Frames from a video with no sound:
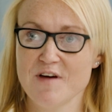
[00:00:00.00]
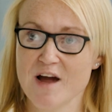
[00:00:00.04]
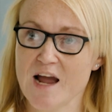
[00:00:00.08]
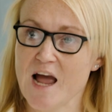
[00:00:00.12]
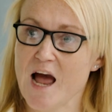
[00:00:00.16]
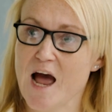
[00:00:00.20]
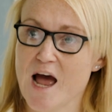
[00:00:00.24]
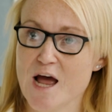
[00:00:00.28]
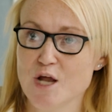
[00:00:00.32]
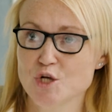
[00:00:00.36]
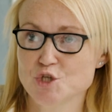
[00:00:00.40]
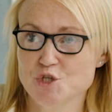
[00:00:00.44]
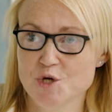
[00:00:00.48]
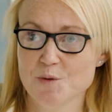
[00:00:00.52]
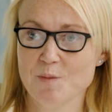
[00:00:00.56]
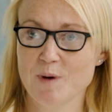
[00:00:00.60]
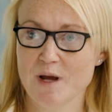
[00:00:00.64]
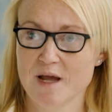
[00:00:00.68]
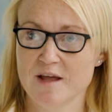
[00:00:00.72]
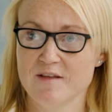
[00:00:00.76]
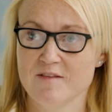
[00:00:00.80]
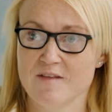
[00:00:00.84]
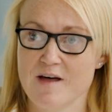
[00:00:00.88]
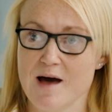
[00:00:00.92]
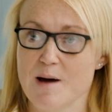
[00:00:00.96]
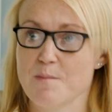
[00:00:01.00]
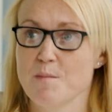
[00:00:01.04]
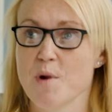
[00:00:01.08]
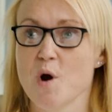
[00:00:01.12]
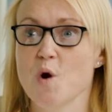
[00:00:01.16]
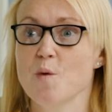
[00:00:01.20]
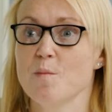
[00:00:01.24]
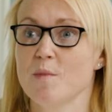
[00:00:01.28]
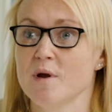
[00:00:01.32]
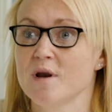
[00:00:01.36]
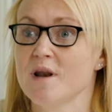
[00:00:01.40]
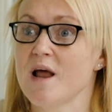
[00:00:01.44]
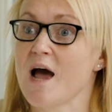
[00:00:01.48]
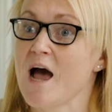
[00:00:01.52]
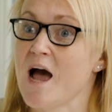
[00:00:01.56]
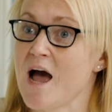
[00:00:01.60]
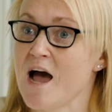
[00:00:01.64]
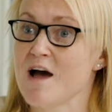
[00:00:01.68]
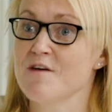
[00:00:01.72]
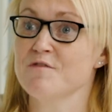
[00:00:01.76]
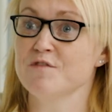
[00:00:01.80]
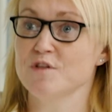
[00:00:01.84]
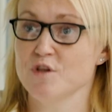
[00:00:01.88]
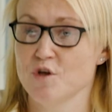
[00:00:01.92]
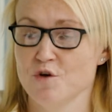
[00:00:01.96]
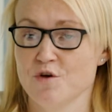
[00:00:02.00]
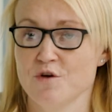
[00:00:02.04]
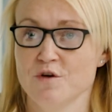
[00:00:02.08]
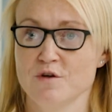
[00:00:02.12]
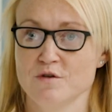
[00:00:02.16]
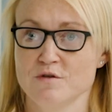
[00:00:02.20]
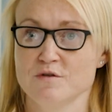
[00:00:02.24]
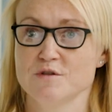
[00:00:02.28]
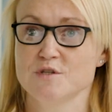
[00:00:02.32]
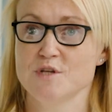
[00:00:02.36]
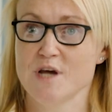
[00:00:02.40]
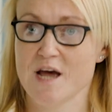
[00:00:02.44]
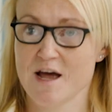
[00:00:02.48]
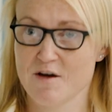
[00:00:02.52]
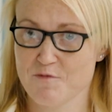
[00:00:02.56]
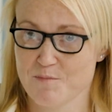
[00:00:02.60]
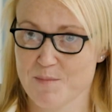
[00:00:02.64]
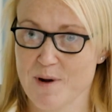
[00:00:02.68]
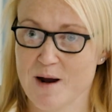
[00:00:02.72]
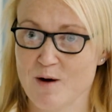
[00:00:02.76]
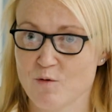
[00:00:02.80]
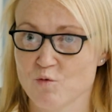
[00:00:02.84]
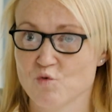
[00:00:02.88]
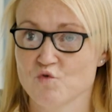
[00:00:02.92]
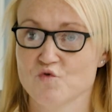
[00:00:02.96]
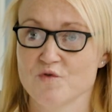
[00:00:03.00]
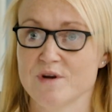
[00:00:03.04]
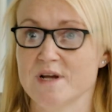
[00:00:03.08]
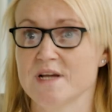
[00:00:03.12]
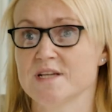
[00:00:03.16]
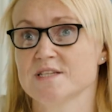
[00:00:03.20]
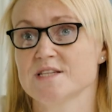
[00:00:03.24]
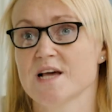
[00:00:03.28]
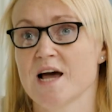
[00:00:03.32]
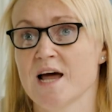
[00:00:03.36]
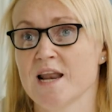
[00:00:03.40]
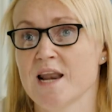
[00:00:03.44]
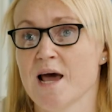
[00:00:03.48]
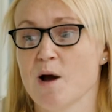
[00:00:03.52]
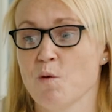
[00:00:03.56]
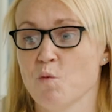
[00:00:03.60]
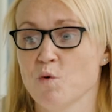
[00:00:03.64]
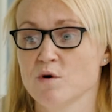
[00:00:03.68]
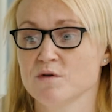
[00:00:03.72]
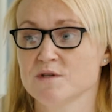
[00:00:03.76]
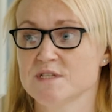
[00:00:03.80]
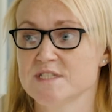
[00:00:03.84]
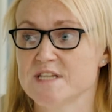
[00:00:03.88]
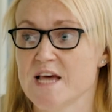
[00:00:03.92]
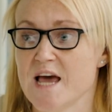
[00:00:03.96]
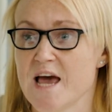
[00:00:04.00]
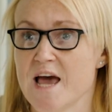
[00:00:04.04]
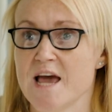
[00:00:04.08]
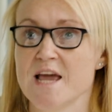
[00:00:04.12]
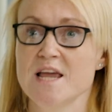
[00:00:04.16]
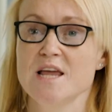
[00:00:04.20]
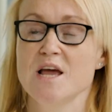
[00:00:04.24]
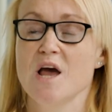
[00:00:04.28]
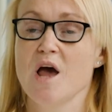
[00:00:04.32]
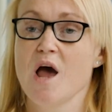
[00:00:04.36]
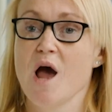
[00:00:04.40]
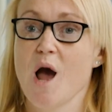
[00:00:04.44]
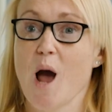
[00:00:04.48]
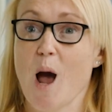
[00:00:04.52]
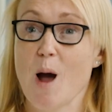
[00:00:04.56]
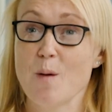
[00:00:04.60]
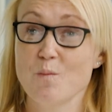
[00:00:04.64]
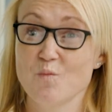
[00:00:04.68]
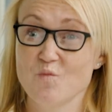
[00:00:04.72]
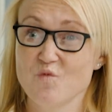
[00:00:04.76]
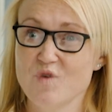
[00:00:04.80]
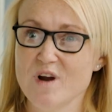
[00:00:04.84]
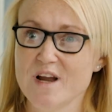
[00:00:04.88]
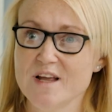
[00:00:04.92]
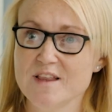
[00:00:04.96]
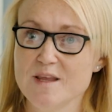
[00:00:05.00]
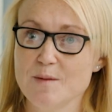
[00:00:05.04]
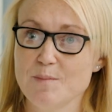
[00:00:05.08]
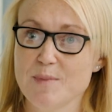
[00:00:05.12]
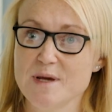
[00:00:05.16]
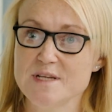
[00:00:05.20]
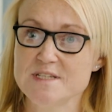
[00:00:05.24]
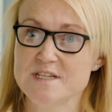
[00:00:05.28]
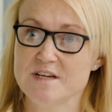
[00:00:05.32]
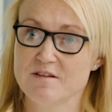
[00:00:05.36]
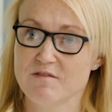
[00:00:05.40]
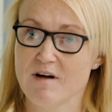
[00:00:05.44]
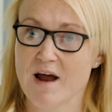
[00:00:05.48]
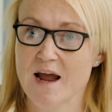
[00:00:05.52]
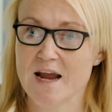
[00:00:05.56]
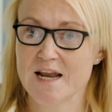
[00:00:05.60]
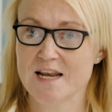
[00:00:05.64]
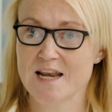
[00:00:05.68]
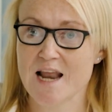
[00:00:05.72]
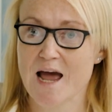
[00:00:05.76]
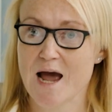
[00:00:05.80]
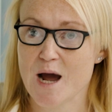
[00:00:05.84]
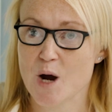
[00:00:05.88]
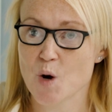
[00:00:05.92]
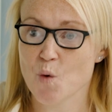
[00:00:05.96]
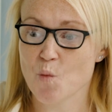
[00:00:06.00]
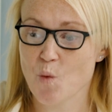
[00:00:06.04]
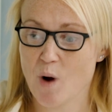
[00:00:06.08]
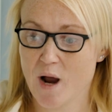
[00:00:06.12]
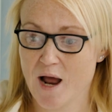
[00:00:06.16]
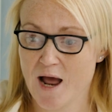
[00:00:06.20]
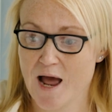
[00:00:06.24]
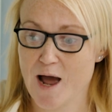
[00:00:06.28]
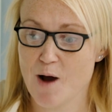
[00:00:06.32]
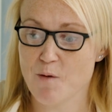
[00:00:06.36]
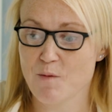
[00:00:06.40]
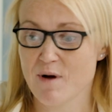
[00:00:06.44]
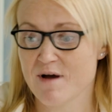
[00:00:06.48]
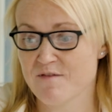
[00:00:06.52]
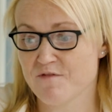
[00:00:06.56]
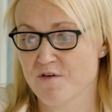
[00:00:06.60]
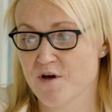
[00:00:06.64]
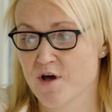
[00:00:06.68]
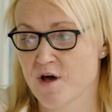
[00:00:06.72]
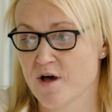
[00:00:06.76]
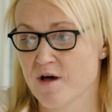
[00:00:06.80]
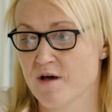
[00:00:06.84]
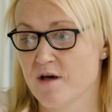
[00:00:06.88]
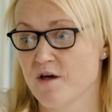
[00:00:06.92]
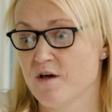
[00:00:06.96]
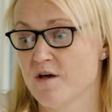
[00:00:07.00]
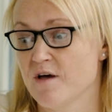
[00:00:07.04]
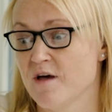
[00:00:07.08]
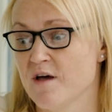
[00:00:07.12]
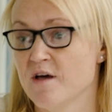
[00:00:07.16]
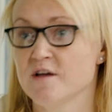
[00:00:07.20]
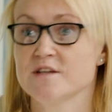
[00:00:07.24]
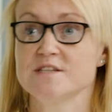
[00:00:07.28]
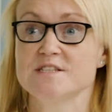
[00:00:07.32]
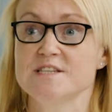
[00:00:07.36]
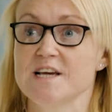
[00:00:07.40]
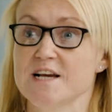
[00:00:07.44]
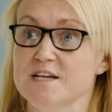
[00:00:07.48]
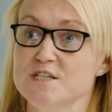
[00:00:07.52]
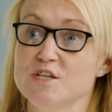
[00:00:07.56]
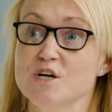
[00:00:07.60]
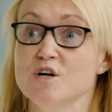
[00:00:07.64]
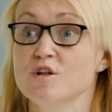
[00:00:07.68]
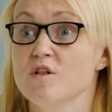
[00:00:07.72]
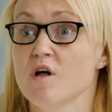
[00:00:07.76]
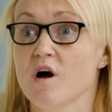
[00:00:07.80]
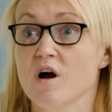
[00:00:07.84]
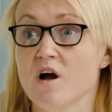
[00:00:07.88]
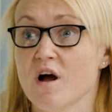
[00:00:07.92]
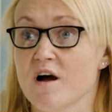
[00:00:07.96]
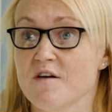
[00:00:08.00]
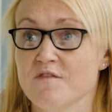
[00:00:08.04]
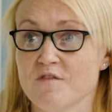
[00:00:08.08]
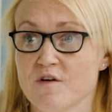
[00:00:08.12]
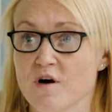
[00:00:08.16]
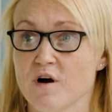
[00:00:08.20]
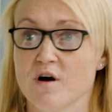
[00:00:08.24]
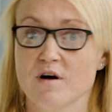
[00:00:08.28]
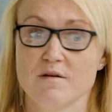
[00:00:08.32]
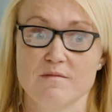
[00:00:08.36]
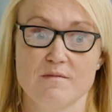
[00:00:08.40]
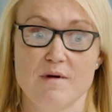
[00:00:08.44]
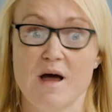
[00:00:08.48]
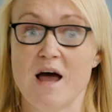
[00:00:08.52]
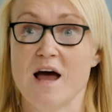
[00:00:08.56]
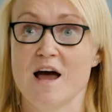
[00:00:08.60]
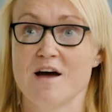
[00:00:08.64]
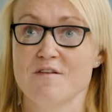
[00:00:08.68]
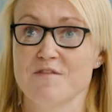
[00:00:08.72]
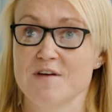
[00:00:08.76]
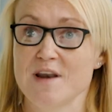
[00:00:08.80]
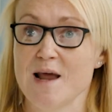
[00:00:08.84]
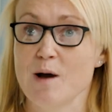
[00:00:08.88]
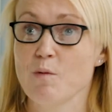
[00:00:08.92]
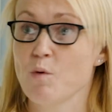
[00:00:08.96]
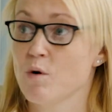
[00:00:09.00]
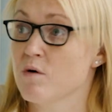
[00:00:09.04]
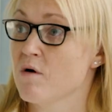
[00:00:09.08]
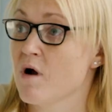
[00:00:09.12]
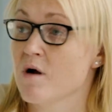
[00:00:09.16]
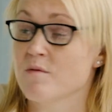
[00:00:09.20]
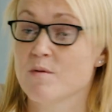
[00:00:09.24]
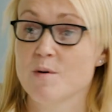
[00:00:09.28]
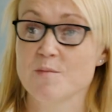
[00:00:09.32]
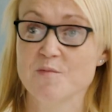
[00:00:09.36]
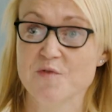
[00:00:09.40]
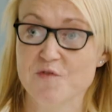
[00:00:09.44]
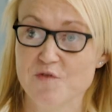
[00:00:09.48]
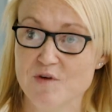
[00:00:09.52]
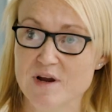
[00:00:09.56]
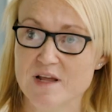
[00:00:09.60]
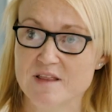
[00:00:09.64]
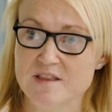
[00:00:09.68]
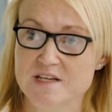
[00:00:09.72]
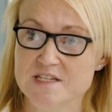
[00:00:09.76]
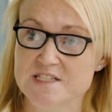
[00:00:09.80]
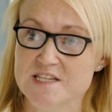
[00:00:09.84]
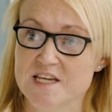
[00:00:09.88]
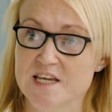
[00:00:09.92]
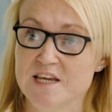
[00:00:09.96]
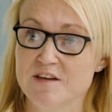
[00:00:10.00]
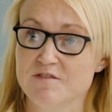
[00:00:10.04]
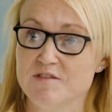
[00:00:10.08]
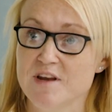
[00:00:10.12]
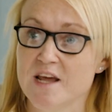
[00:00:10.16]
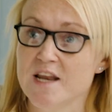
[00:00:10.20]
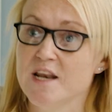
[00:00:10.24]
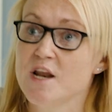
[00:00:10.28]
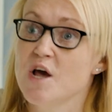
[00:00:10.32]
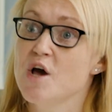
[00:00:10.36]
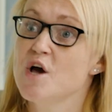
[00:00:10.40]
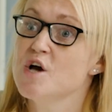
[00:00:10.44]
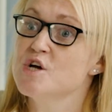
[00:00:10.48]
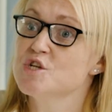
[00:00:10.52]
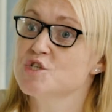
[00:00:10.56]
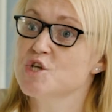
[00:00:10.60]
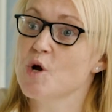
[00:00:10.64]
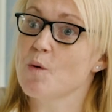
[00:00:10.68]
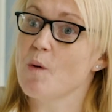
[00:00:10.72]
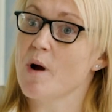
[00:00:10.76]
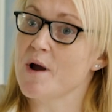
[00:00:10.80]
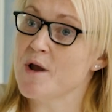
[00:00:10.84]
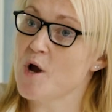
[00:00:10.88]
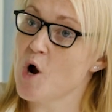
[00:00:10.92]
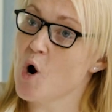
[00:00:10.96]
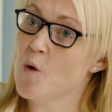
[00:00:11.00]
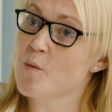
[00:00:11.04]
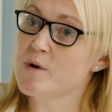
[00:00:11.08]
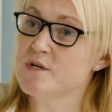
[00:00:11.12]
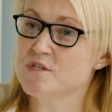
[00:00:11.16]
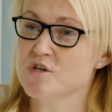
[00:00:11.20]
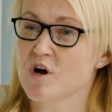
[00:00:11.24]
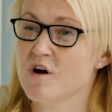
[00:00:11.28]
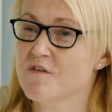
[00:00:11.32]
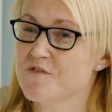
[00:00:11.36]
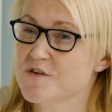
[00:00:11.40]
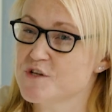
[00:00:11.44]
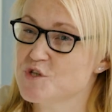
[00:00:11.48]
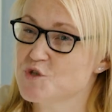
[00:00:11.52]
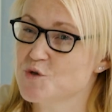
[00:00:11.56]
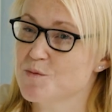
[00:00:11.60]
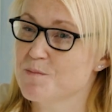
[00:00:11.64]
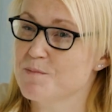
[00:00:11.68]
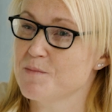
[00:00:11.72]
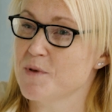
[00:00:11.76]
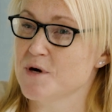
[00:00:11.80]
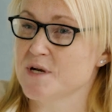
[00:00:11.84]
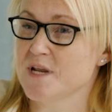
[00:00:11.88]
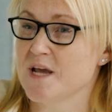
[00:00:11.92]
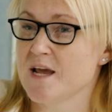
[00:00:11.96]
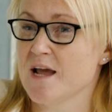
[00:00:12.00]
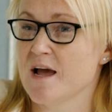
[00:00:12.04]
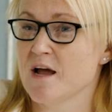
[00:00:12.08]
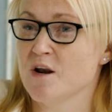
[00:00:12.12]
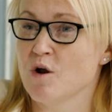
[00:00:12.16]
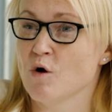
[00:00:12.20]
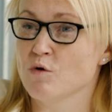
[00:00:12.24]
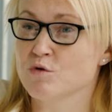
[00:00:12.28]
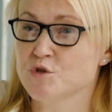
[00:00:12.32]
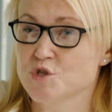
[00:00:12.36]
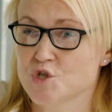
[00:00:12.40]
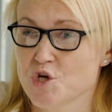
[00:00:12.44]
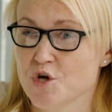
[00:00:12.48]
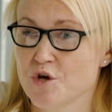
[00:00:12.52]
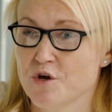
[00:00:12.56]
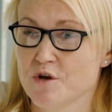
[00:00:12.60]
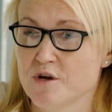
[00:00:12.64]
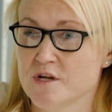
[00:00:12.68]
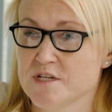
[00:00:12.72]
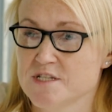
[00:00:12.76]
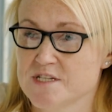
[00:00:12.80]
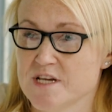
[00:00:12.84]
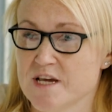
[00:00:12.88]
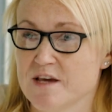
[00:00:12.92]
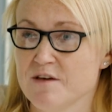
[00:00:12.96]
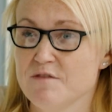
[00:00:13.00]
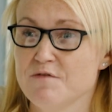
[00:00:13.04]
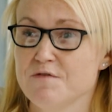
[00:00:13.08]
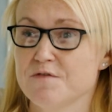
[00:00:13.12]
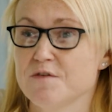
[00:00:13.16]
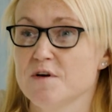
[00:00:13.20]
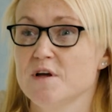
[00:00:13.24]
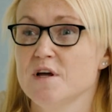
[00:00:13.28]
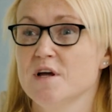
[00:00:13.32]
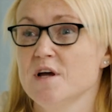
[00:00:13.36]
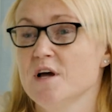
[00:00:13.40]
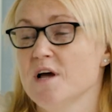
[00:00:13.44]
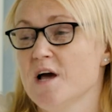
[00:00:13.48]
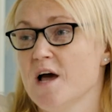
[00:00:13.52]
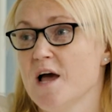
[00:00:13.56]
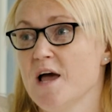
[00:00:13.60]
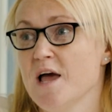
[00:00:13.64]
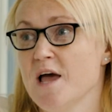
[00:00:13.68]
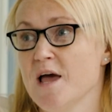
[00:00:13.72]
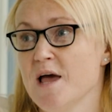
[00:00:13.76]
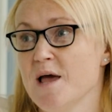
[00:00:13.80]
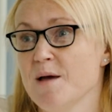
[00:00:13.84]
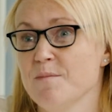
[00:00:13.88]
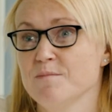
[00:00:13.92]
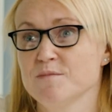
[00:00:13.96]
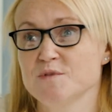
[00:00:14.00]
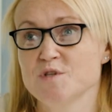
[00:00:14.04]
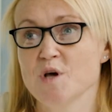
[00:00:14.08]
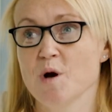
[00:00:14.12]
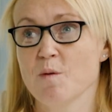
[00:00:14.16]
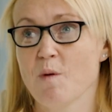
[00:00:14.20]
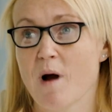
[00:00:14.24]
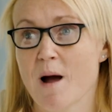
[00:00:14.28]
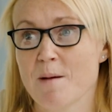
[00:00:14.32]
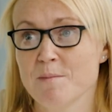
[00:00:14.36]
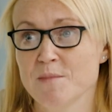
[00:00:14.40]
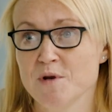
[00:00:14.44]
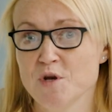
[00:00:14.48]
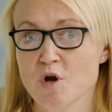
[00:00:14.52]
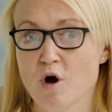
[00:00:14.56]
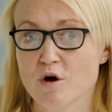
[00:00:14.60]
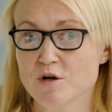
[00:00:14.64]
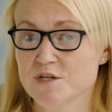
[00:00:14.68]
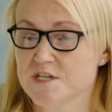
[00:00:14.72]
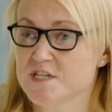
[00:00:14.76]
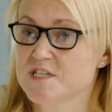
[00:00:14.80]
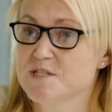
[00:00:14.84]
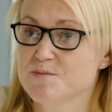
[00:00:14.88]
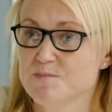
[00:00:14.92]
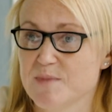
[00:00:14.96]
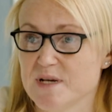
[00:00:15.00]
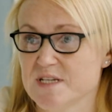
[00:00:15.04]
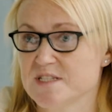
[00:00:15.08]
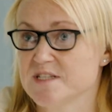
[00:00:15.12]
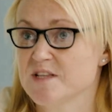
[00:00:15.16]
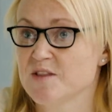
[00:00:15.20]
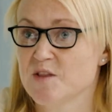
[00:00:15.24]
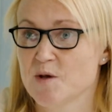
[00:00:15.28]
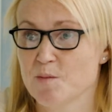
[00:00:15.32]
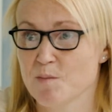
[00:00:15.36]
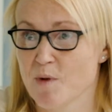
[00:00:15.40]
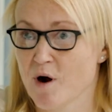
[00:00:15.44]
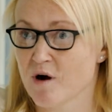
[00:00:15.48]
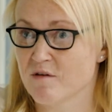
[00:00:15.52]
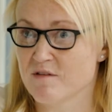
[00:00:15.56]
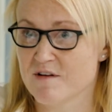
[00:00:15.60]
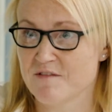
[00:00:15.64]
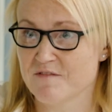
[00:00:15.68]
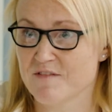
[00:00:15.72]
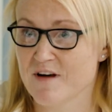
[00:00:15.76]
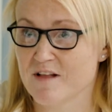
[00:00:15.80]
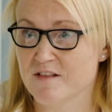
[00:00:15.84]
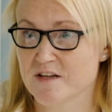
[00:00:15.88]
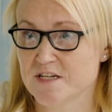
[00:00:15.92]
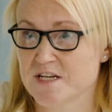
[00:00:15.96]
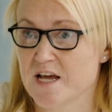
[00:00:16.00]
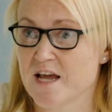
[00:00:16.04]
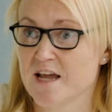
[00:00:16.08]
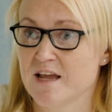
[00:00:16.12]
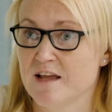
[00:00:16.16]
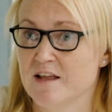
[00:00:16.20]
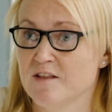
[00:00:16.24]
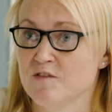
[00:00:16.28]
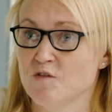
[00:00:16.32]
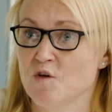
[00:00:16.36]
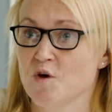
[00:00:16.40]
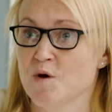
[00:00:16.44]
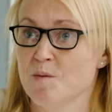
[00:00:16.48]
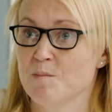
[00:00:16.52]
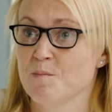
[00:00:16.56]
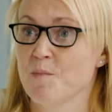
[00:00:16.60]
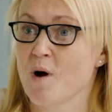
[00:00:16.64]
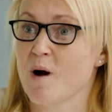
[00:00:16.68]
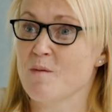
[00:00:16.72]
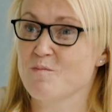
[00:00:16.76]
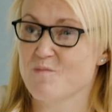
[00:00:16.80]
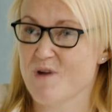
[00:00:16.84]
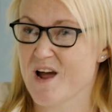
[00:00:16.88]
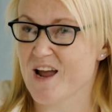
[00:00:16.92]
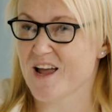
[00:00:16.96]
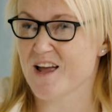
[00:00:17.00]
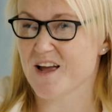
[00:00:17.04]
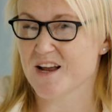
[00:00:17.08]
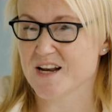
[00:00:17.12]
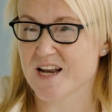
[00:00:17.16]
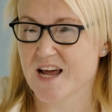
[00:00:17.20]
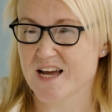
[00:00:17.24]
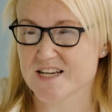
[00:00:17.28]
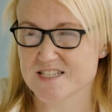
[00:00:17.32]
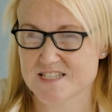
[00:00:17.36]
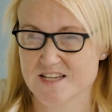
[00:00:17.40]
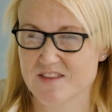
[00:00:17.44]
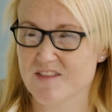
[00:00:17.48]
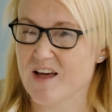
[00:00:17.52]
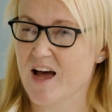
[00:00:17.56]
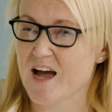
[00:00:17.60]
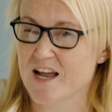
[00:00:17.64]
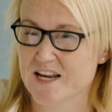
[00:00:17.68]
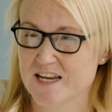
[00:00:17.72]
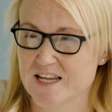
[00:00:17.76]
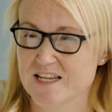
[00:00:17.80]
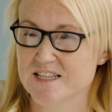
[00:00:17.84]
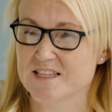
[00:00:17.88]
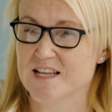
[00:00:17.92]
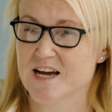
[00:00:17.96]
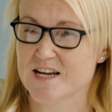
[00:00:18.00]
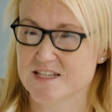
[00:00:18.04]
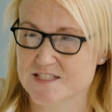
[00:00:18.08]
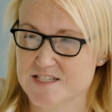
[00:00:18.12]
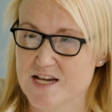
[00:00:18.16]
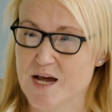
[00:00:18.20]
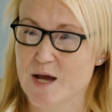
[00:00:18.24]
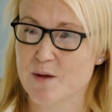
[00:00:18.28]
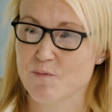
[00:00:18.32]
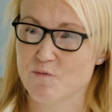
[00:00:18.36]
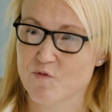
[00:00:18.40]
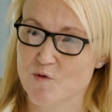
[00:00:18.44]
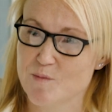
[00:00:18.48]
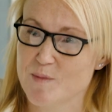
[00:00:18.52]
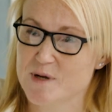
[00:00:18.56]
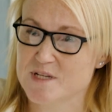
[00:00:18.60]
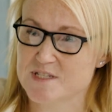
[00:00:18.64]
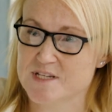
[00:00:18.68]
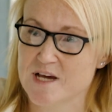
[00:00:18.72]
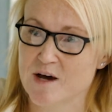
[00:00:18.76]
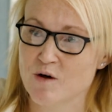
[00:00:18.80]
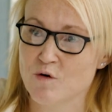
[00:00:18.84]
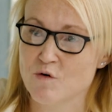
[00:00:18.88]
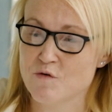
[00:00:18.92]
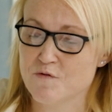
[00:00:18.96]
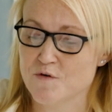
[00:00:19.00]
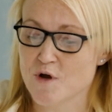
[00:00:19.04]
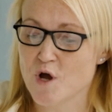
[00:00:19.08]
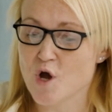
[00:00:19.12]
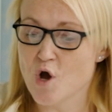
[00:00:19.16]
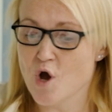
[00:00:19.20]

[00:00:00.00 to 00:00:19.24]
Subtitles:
can't do it in that moment, I have learned to have boundaries, and I will say, I'm really busy right now. However, at 6 o'clock, I've got half an hour, or I'm free this evening. So I always offer somebody an alternative. So I'm not dismissing them or invalidating them, but I'm recognising that I need that time for myself.